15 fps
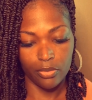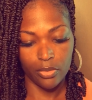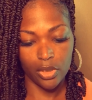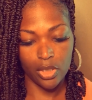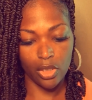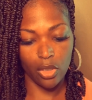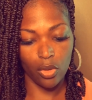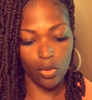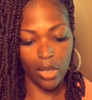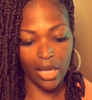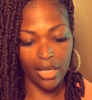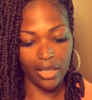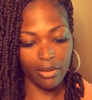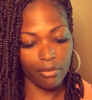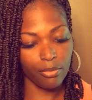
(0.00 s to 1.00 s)
So
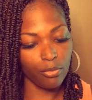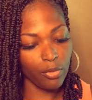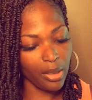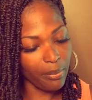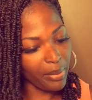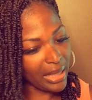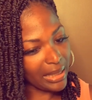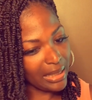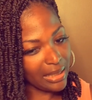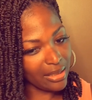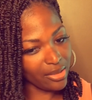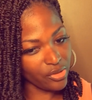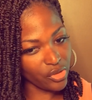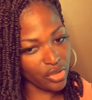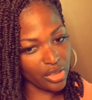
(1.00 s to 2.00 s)
I went back in
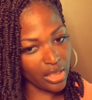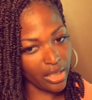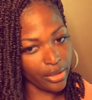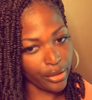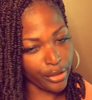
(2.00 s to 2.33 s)
and I just kind